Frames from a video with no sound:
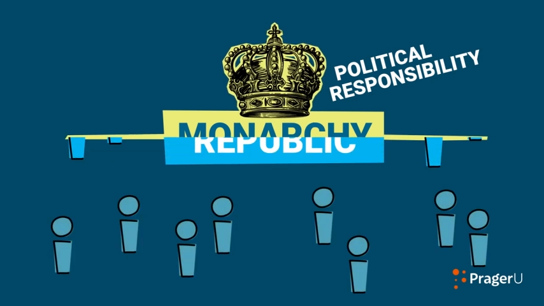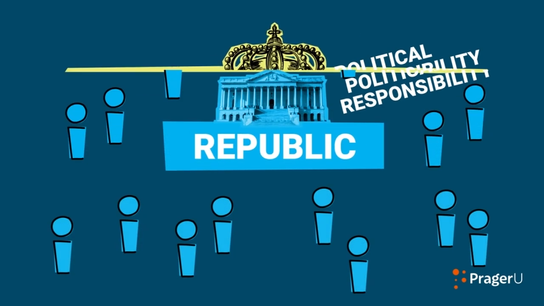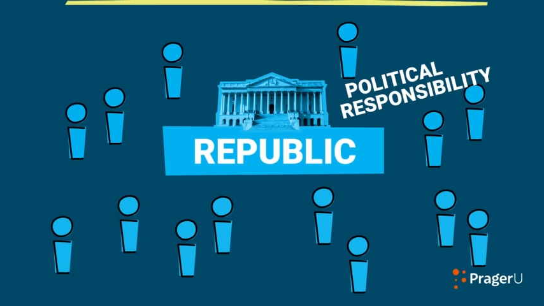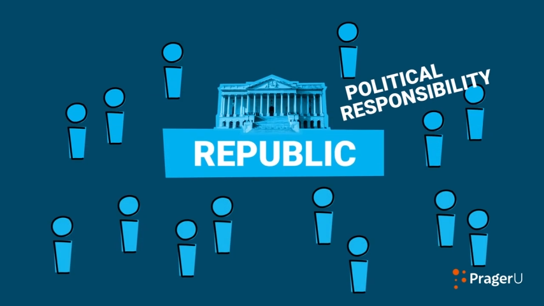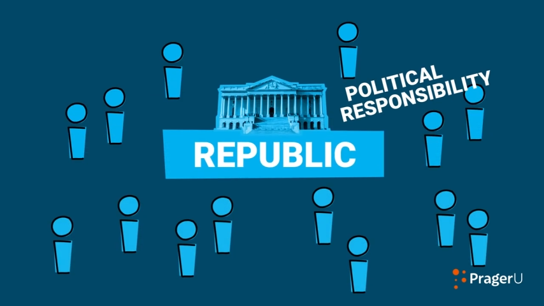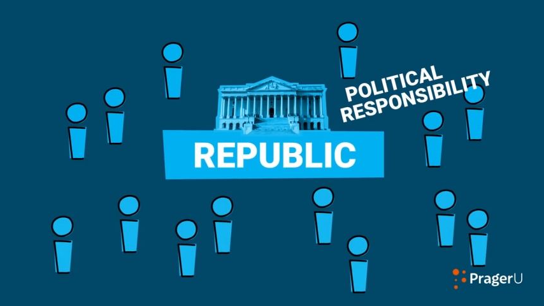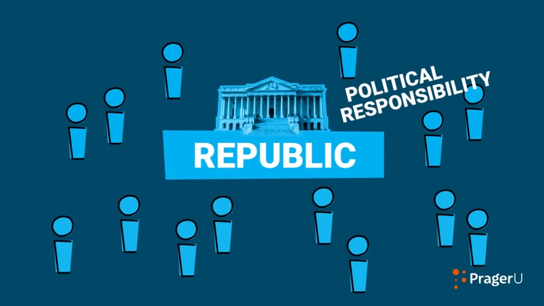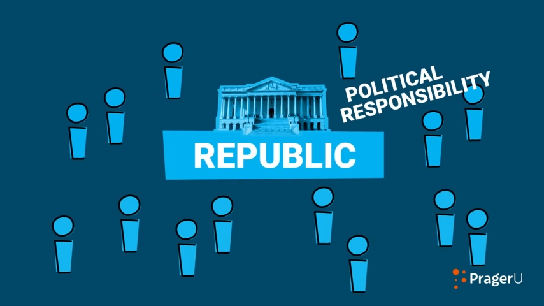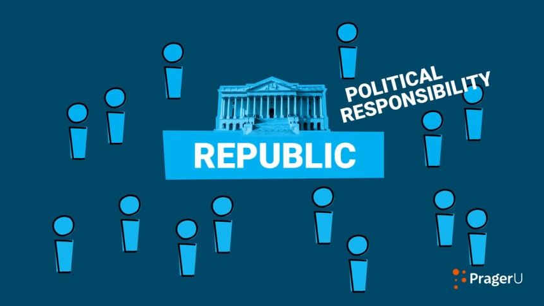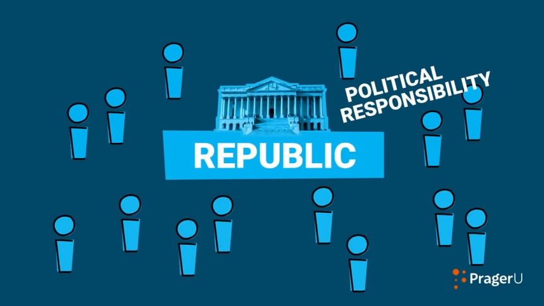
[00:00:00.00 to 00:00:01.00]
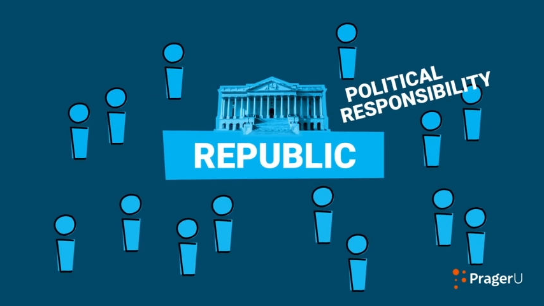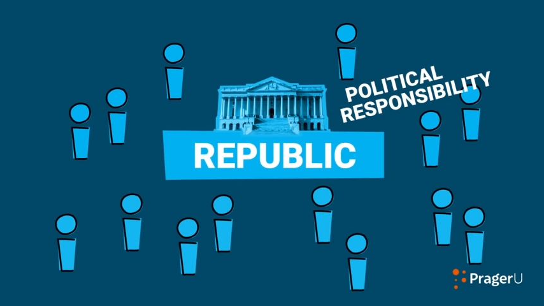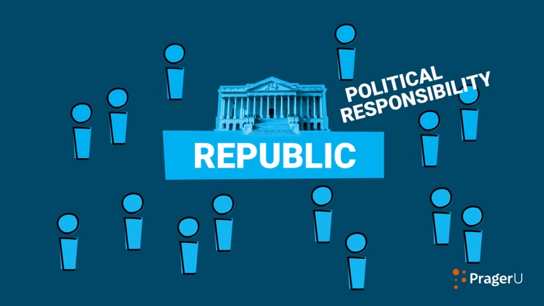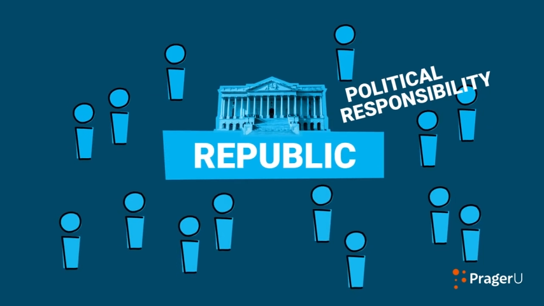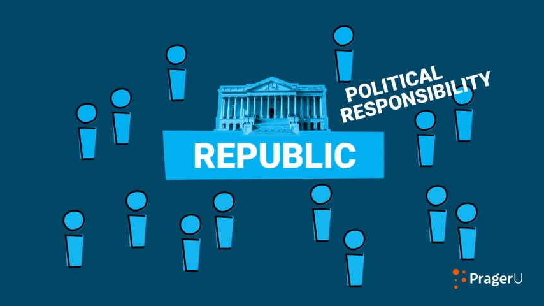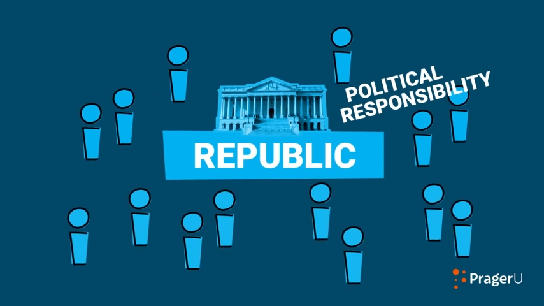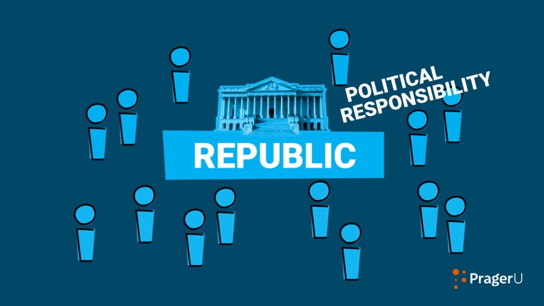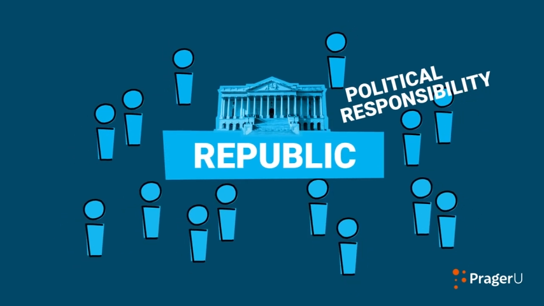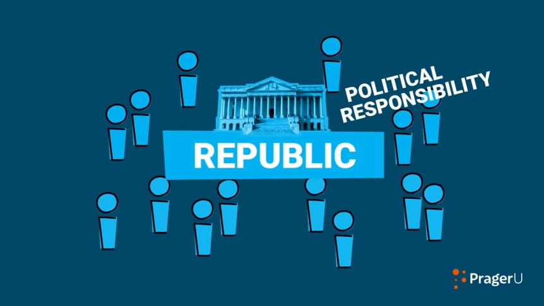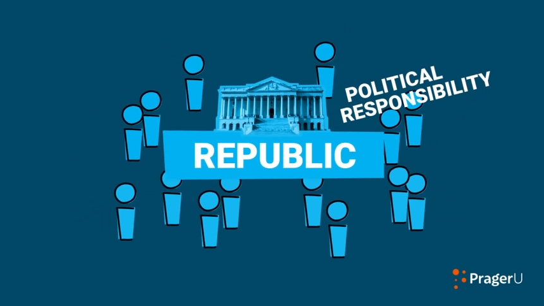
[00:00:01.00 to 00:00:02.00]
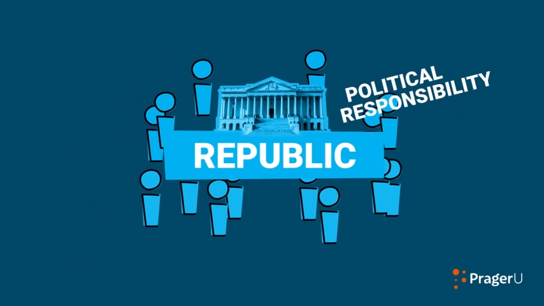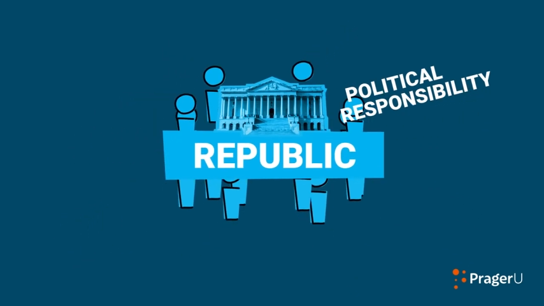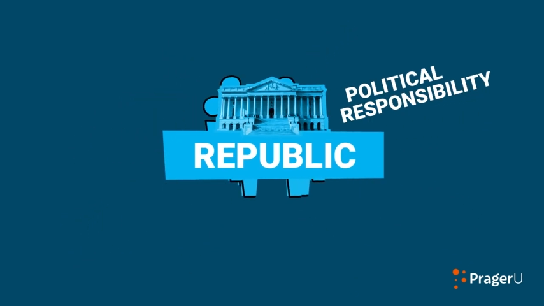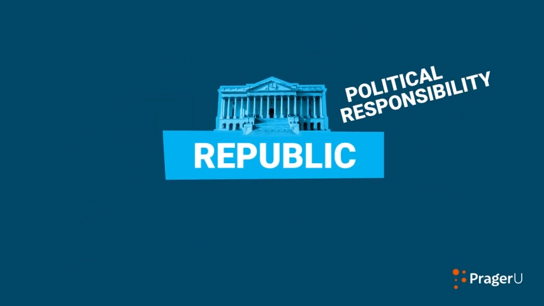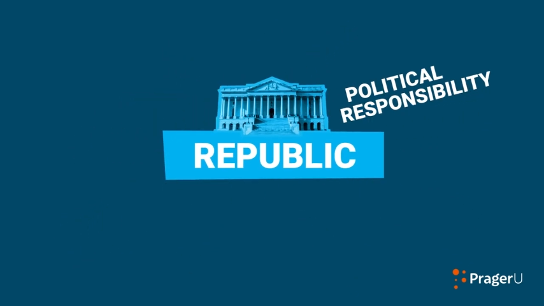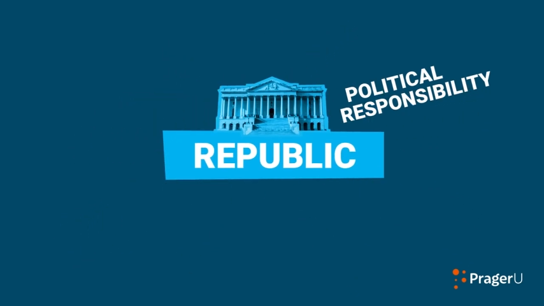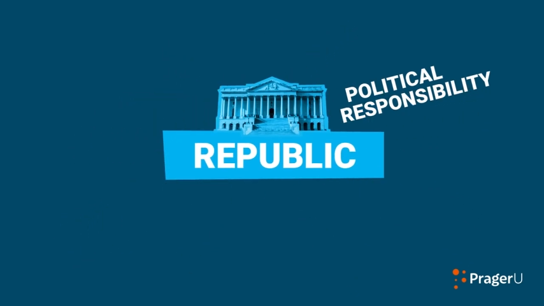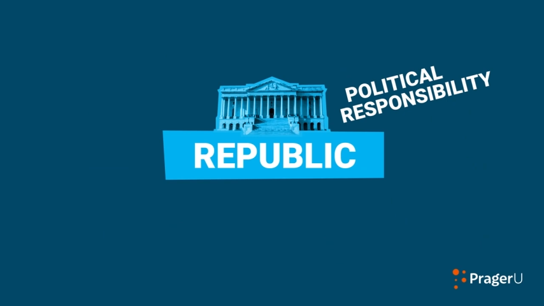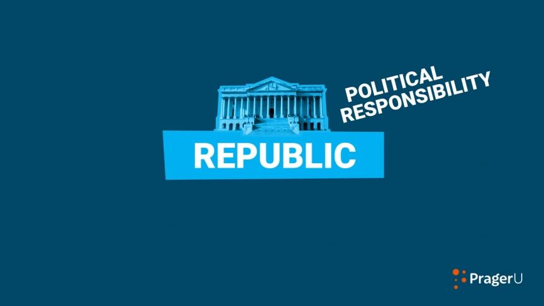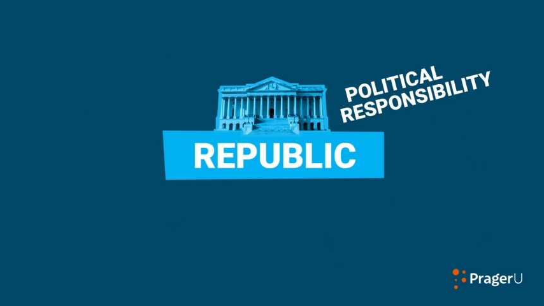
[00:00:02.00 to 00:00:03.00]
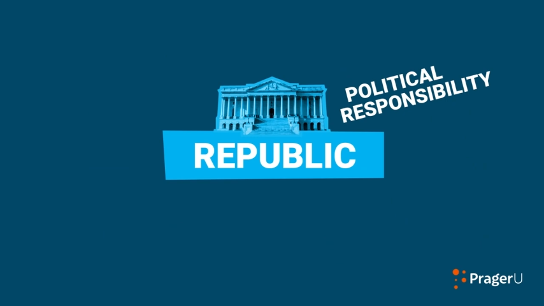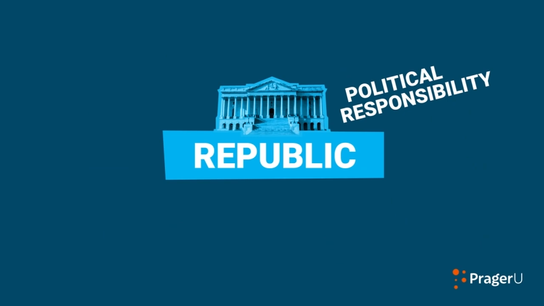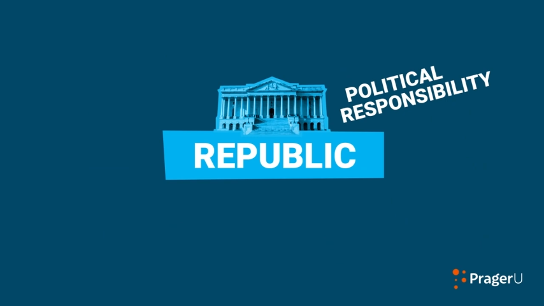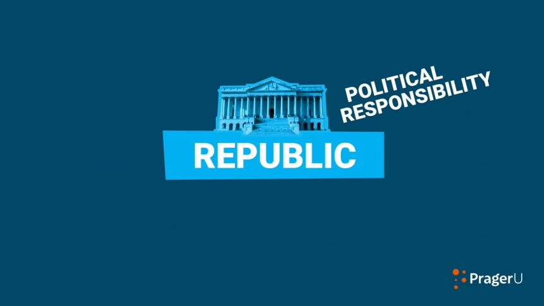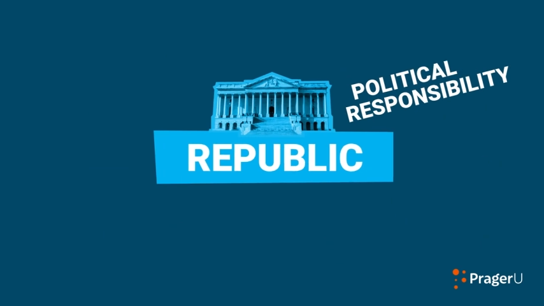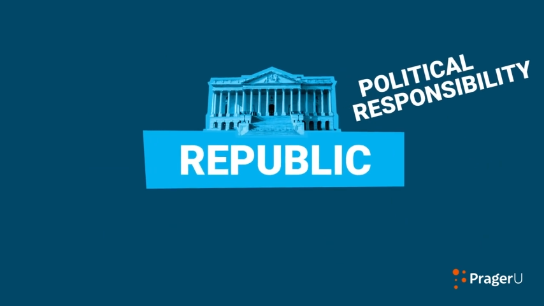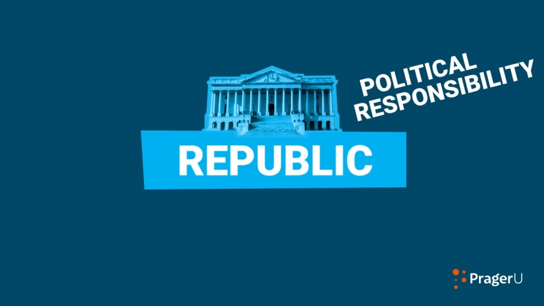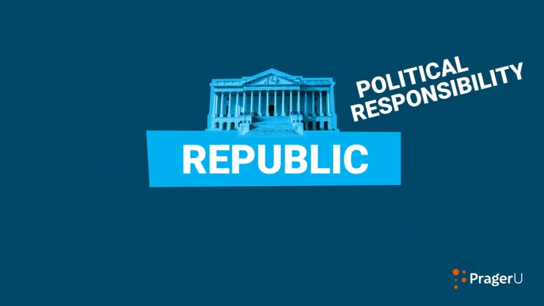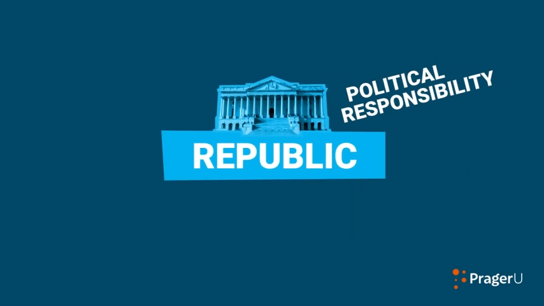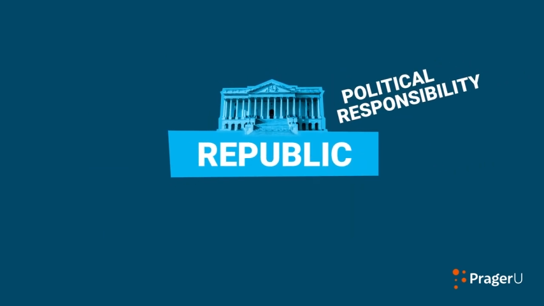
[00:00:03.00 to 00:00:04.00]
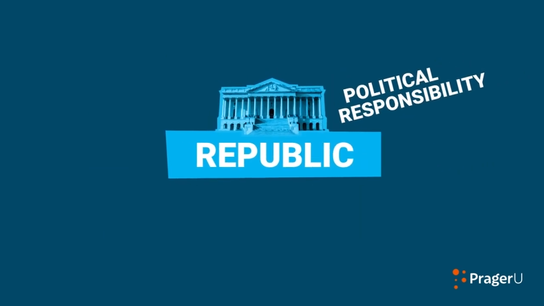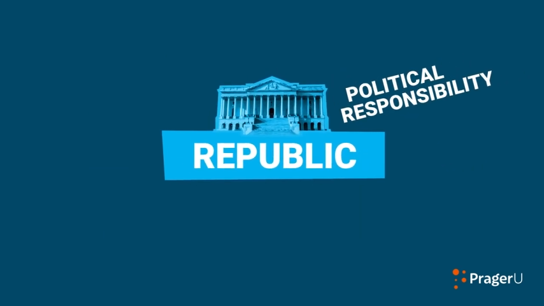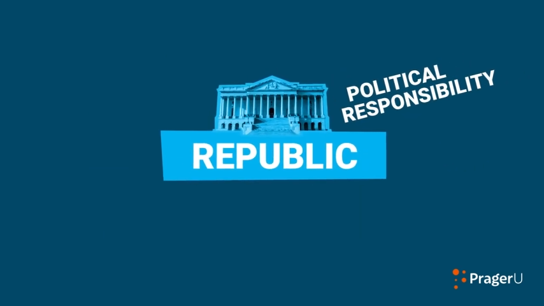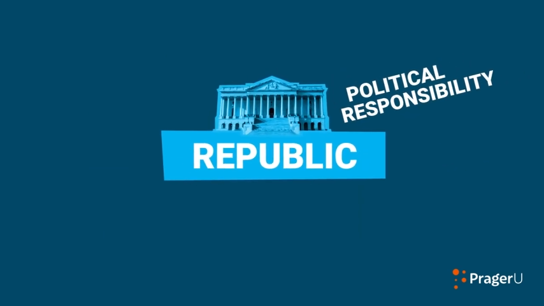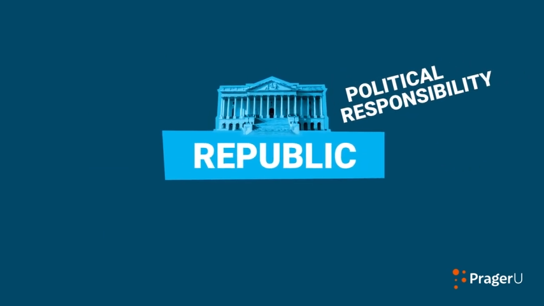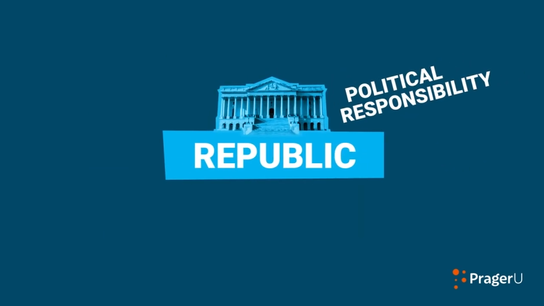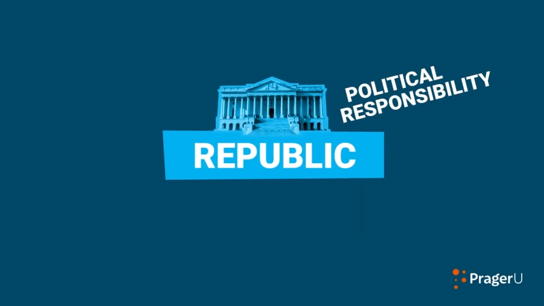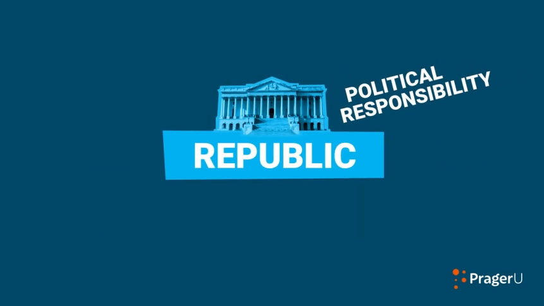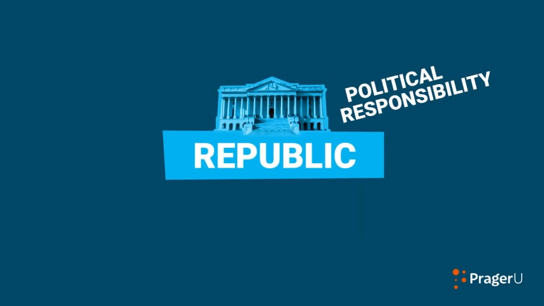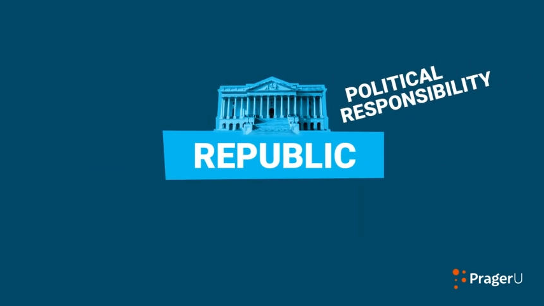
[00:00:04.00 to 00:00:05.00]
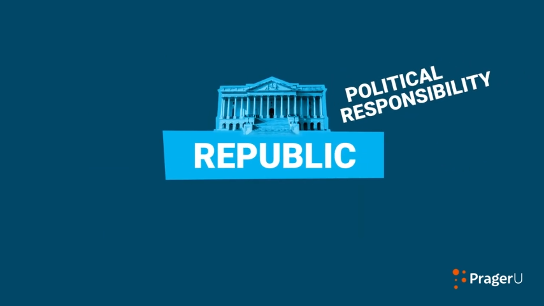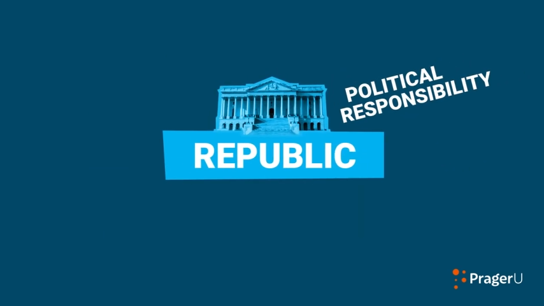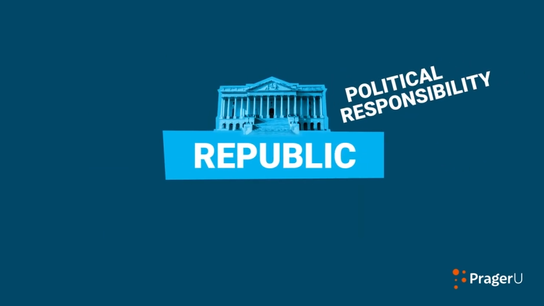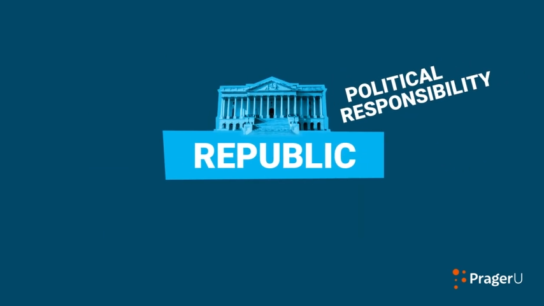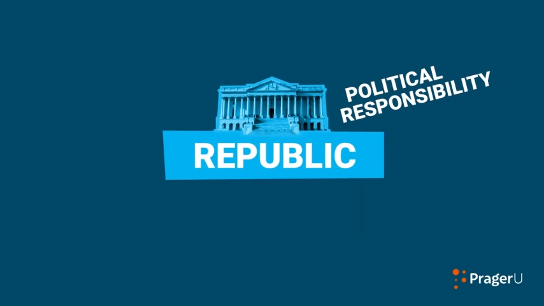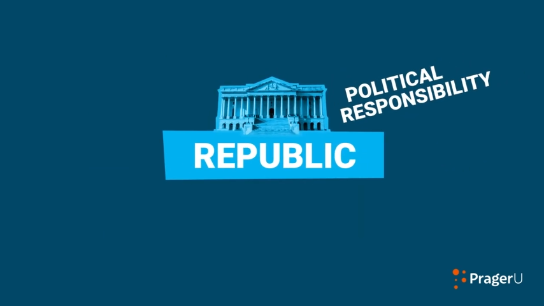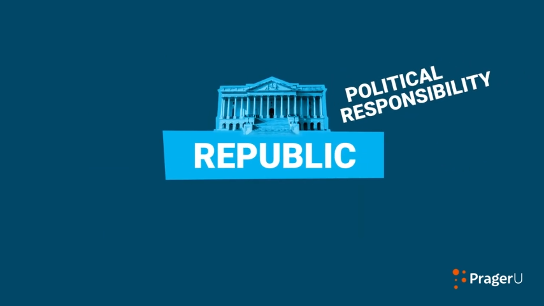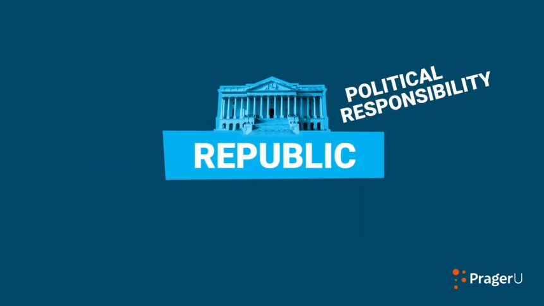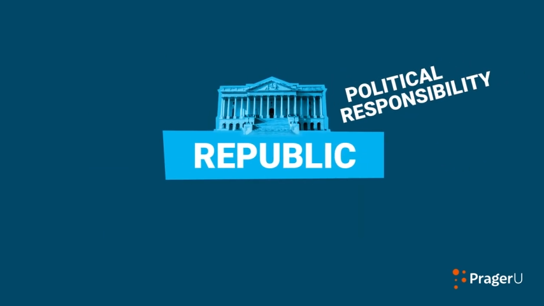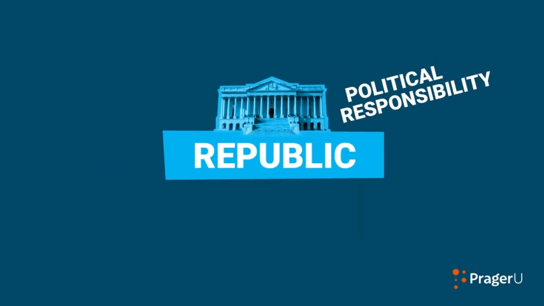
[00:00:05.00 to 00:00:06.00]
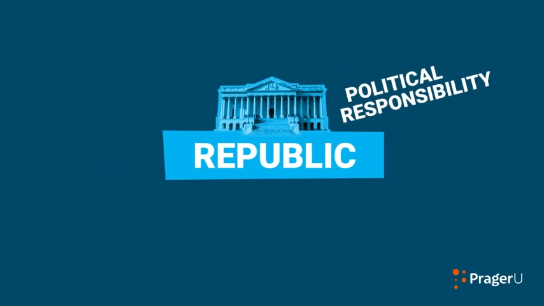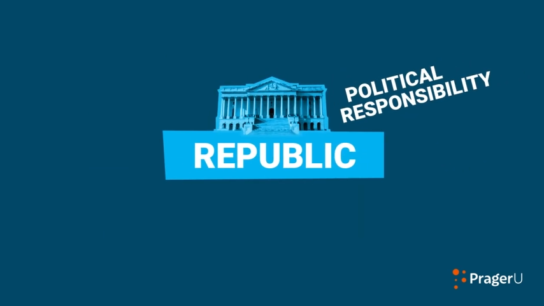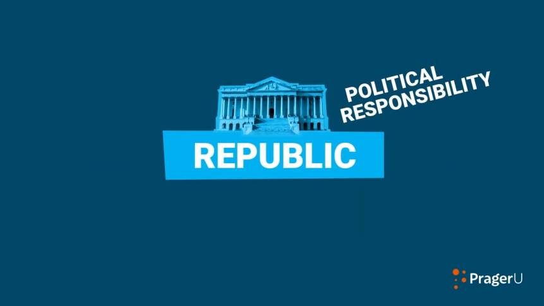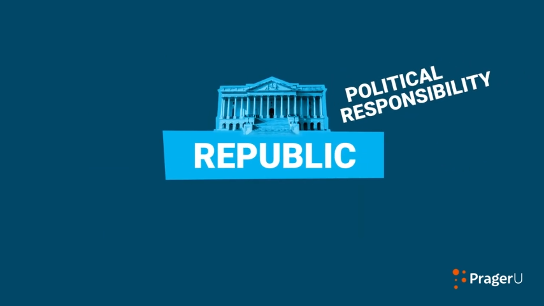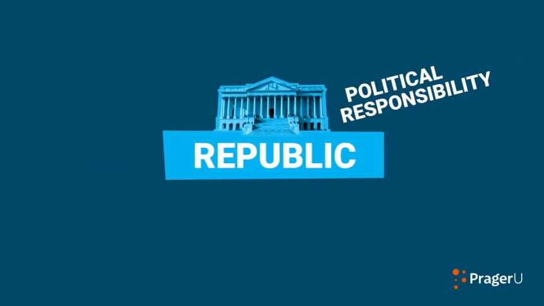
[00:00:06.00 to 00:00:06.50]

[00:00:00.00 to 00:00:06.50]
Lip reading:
No face is visible, so there are no lips to read.